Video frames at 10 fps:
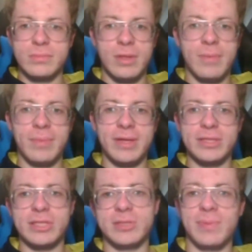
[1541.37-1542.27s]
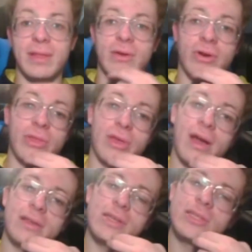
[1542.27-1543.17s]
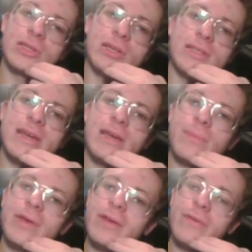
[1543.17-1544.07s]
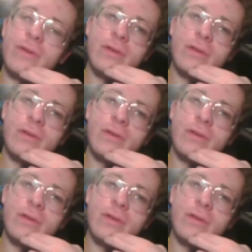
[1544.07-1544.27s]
him being suspended or anything. It's going to take a bit.